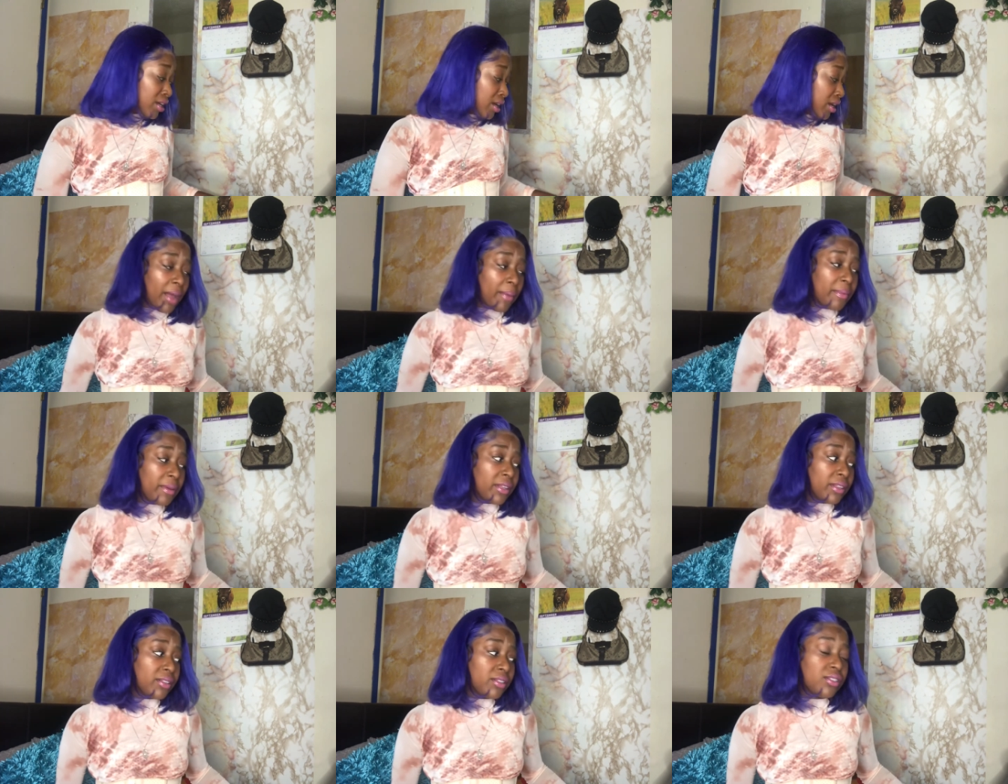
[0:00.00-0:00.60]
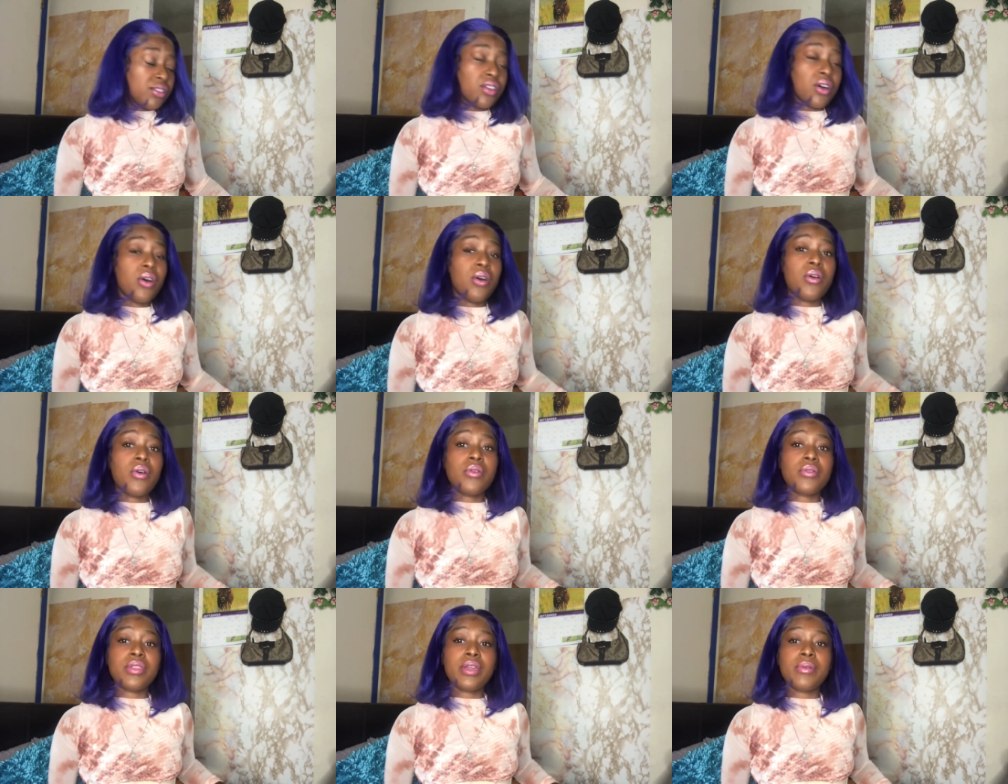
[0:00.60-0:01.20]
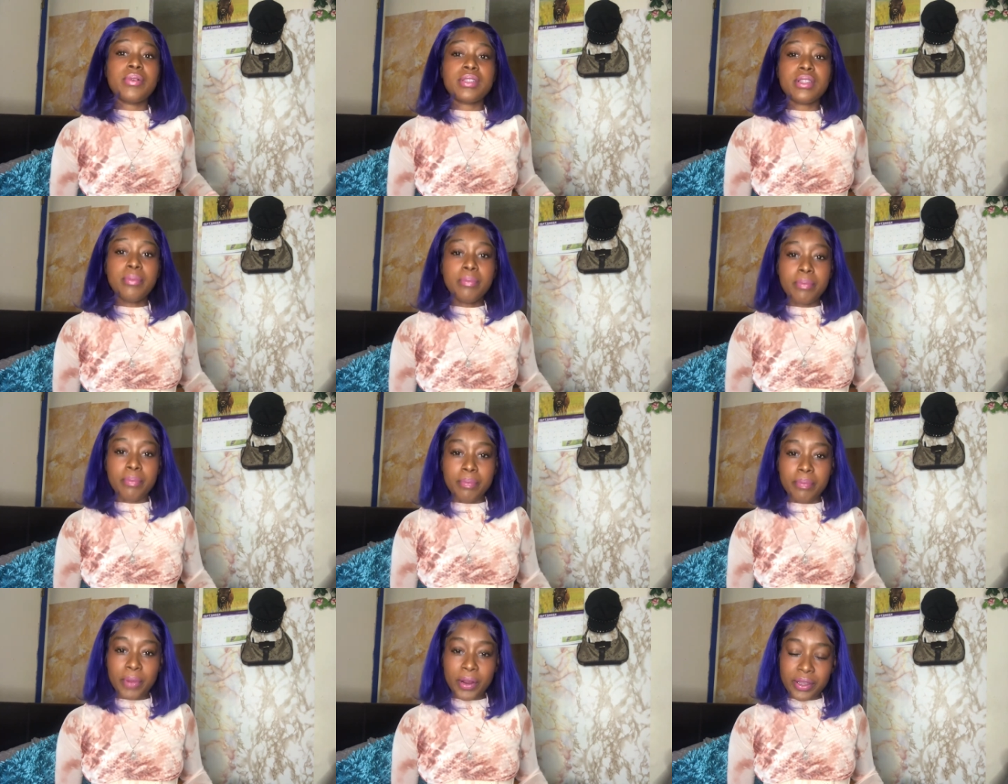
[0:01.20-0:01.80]
Happened. So there was a
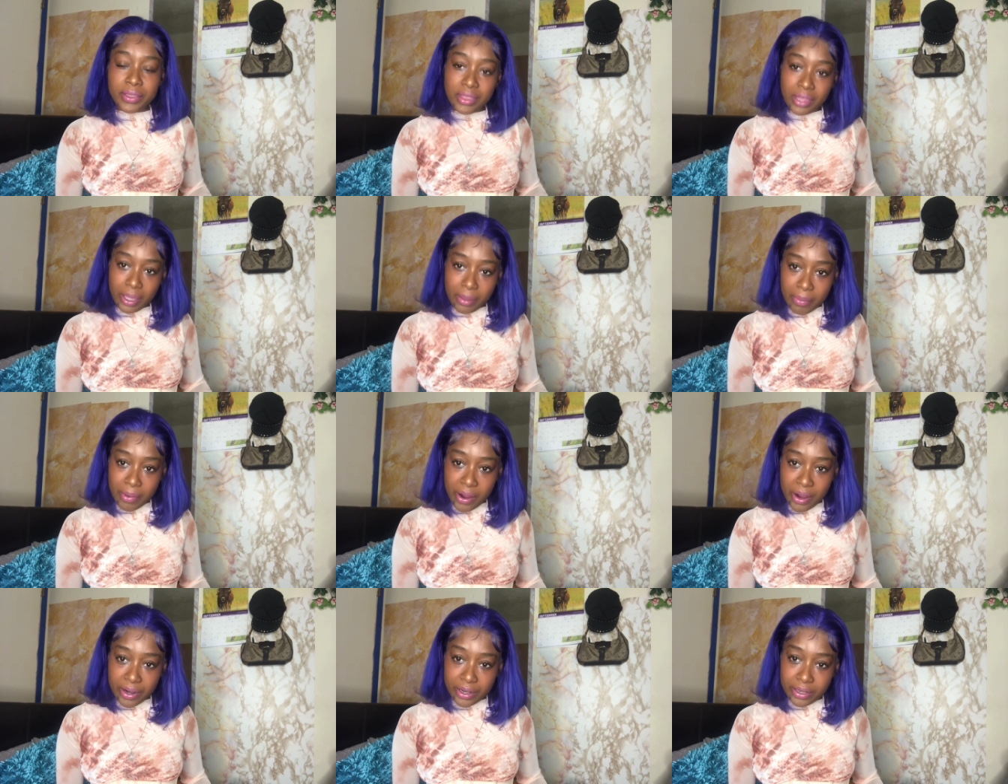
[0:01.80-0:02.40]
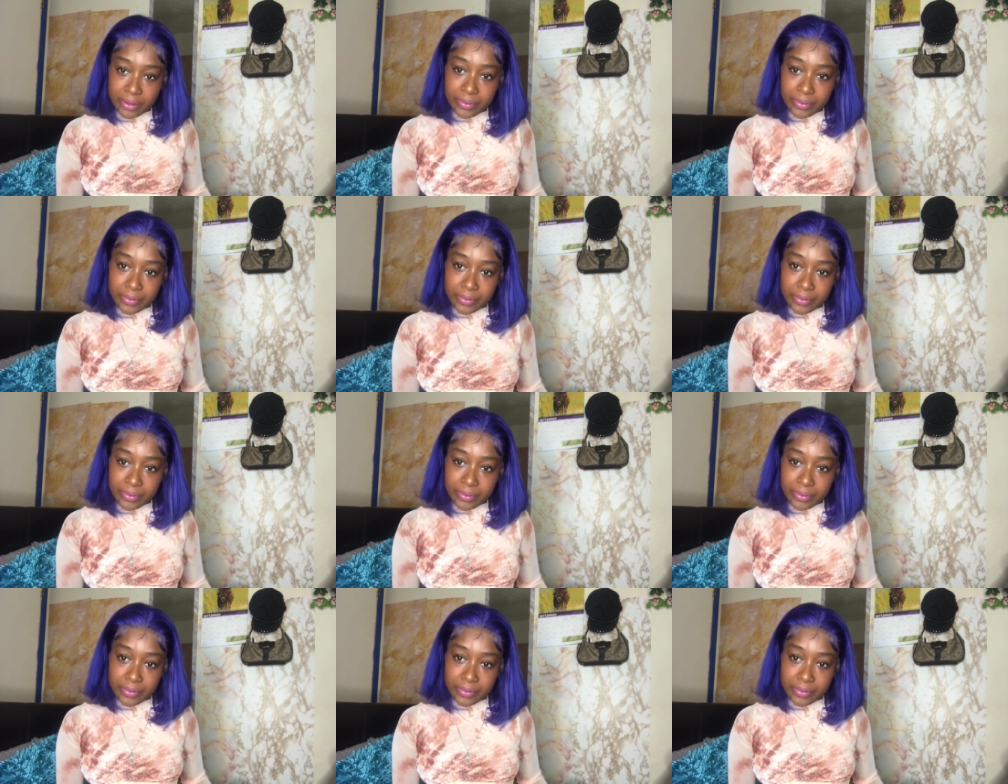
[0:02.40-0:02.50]
birthday party